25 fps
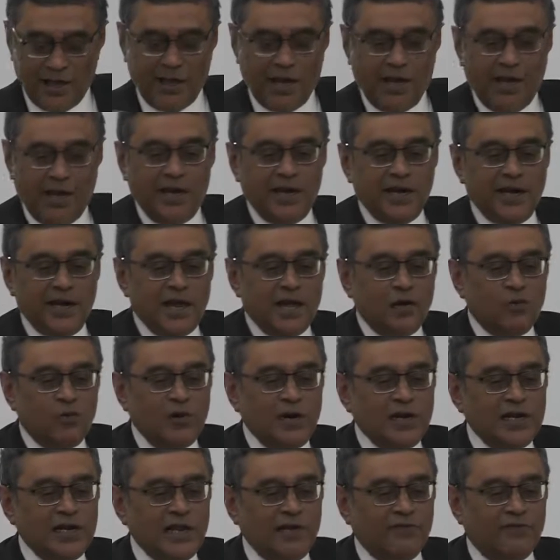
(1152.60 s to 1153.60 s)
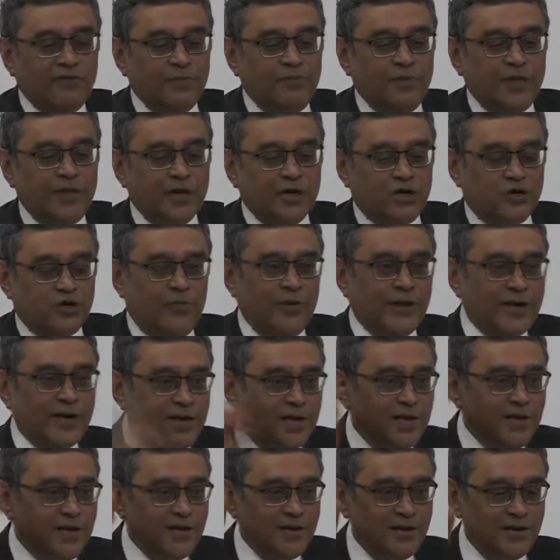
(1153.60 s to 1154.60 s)
India will never be a
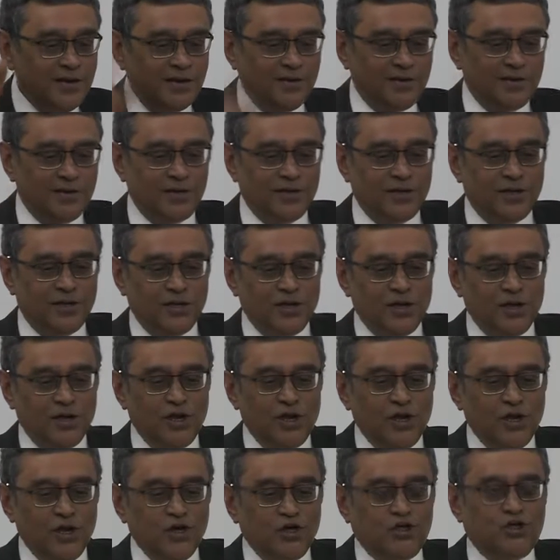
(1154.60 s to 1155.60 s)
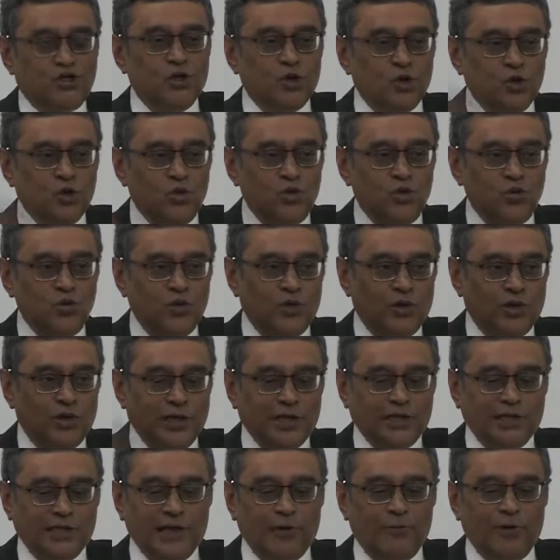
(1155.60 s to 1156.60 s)
dominion. Two,
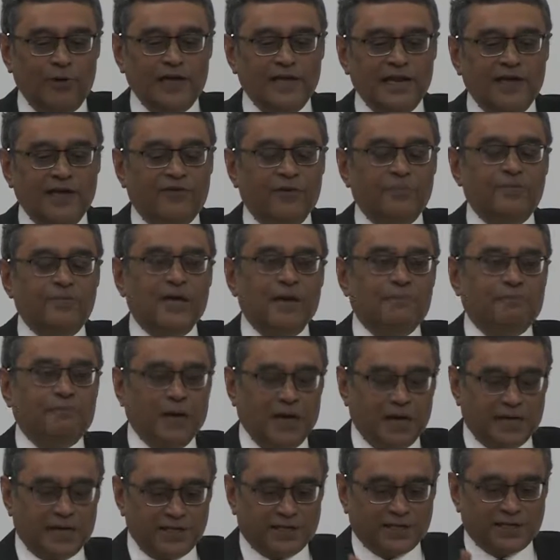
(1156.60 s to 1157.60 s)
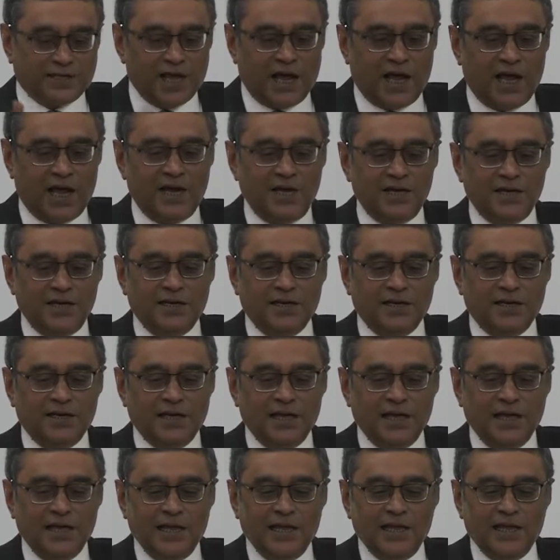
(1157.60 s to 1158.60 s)
there will never be a Pakistan.
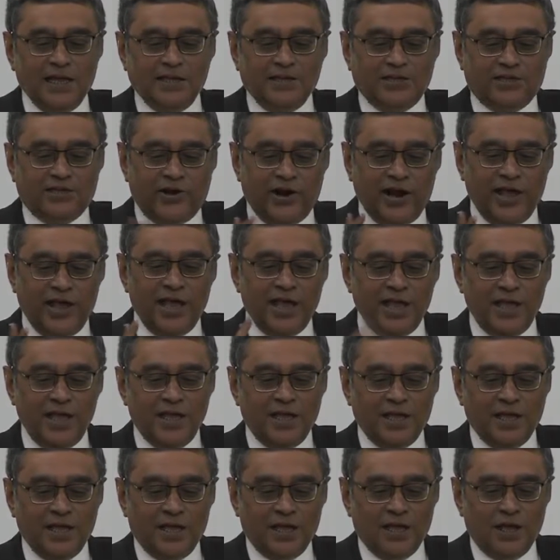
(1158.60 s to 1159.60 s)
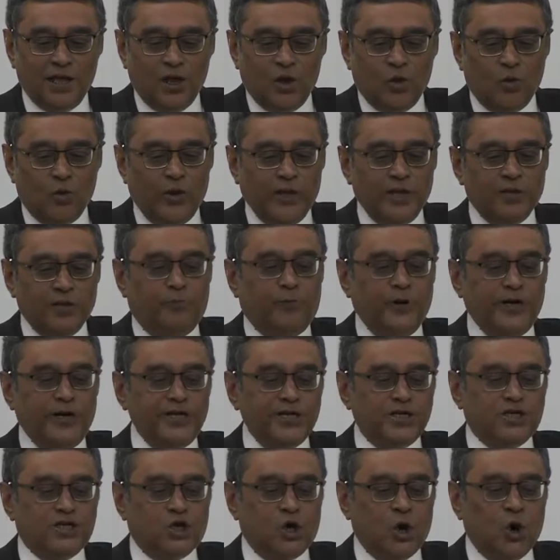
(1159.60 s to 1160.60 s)
Three, when the
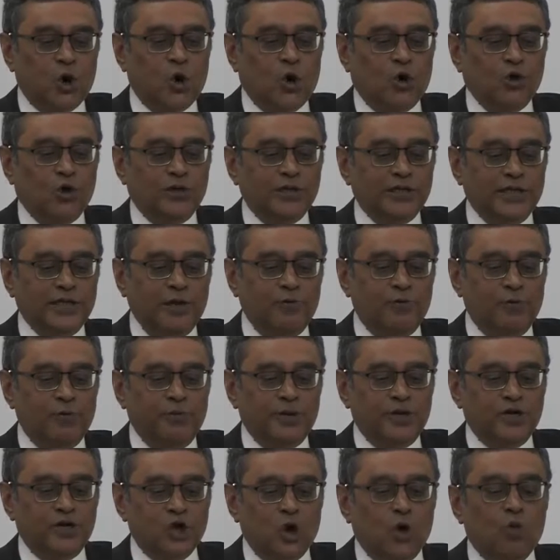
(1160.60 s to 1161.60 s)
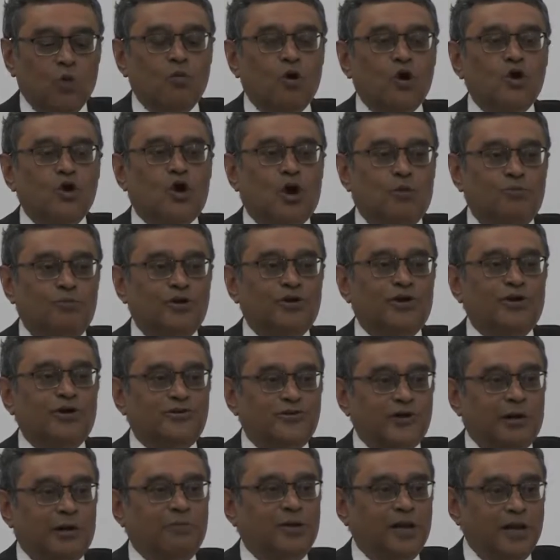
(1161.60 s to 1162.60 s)
British go, there will be no more communal
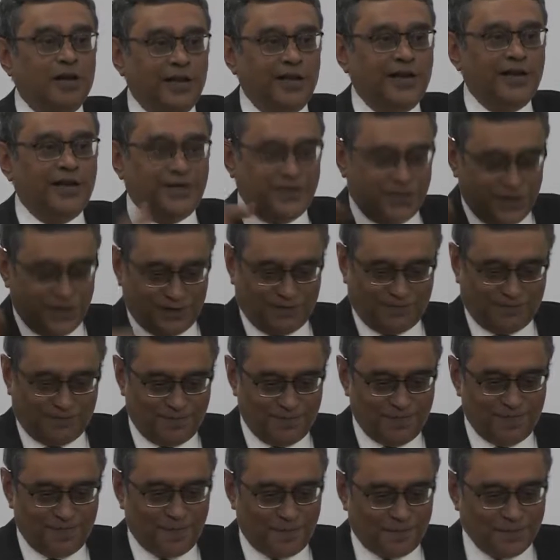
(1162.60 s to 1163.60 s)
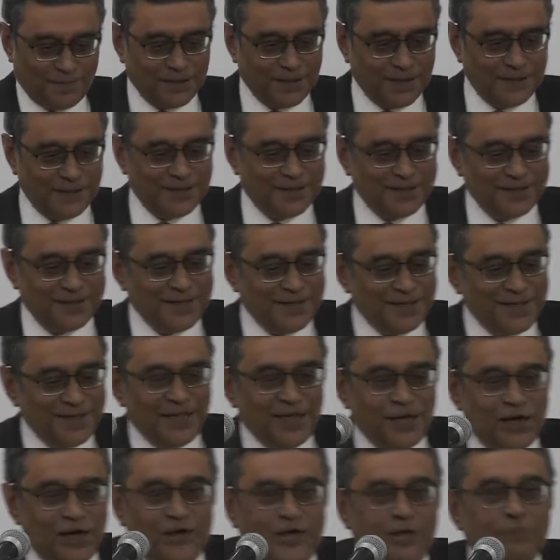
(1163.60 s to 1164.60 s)
trouble in India.
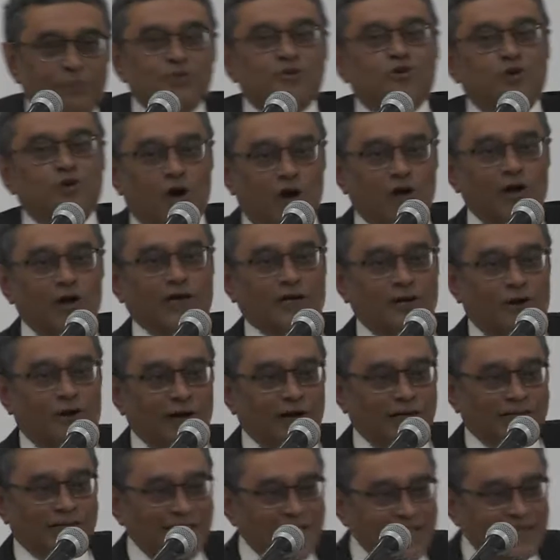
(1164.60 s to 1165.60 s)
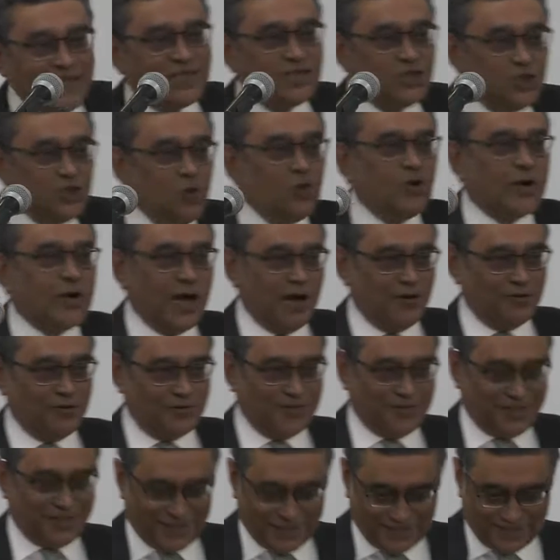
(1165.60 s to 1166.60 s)
Now, he was wrong on at least two
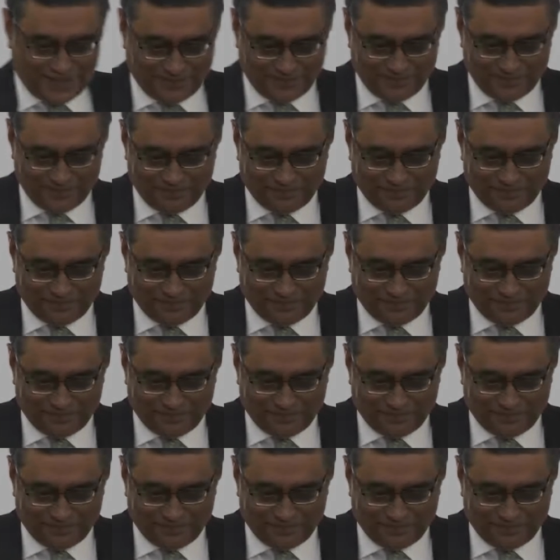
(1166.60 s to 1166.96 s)
counts.